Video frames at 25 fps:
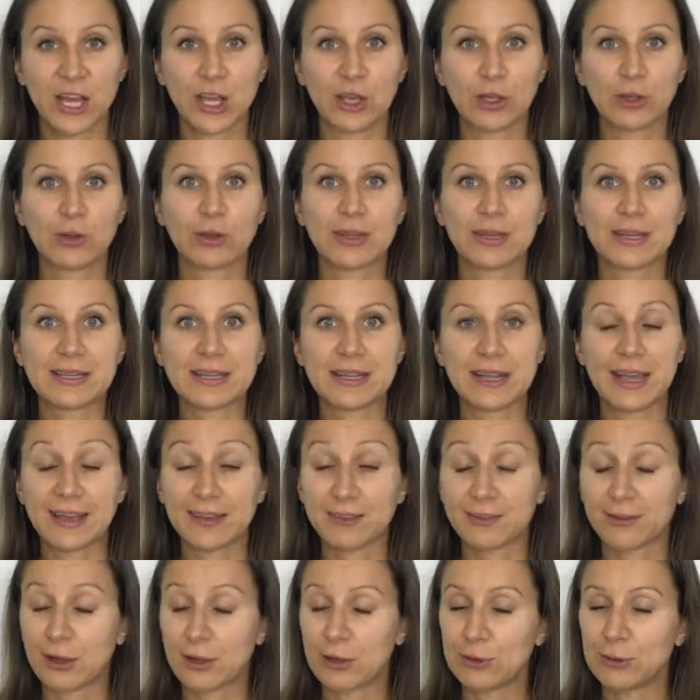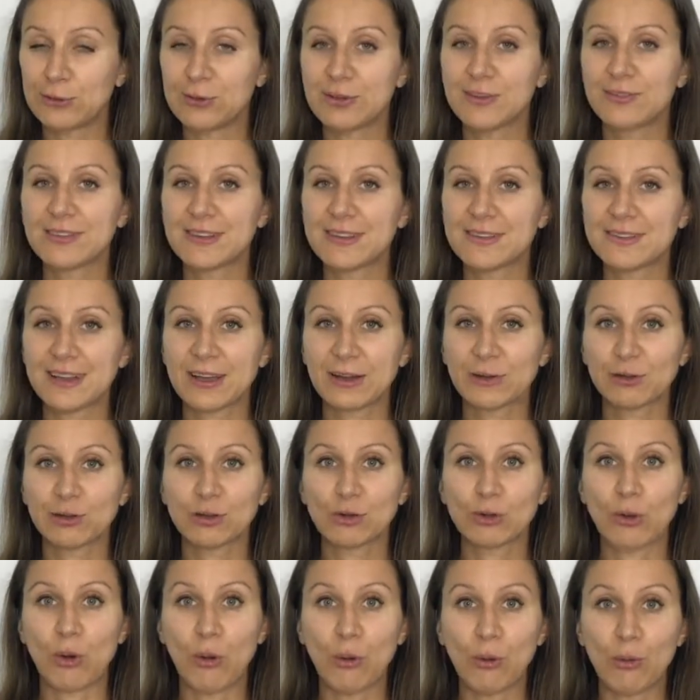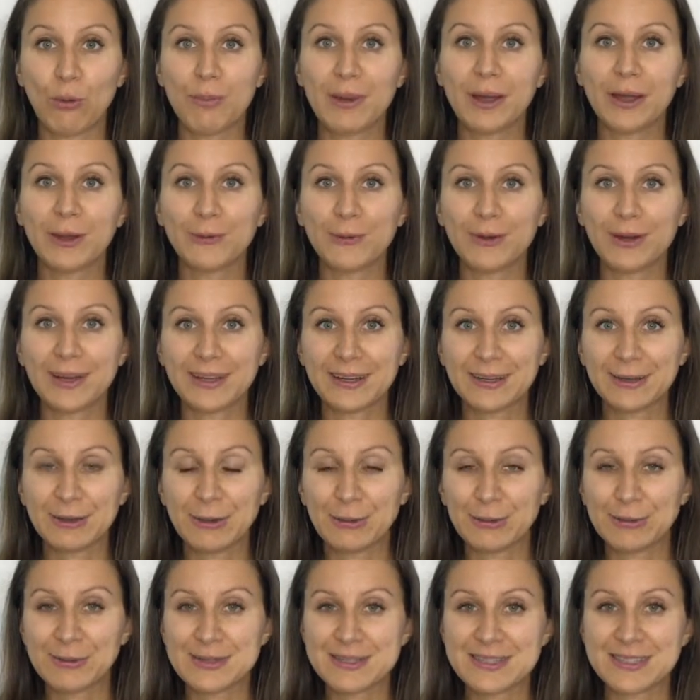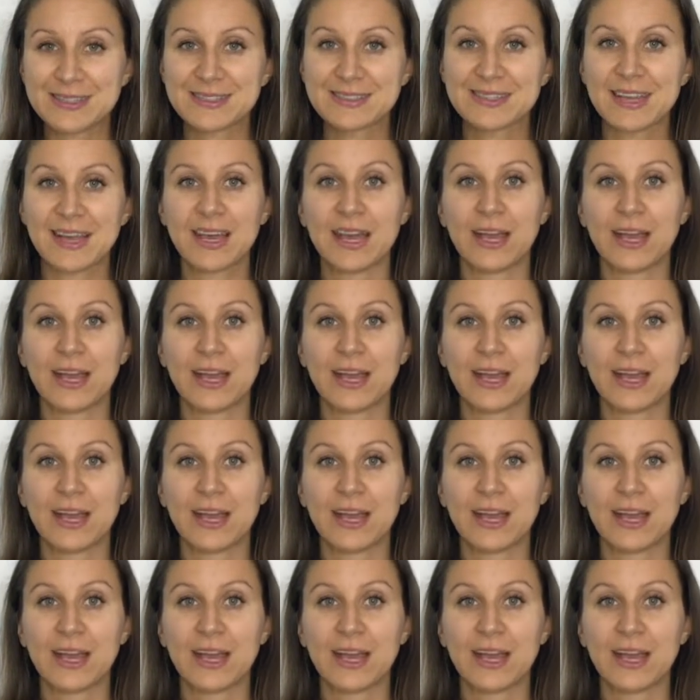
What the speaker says: You get exclusive discount to all my online courses.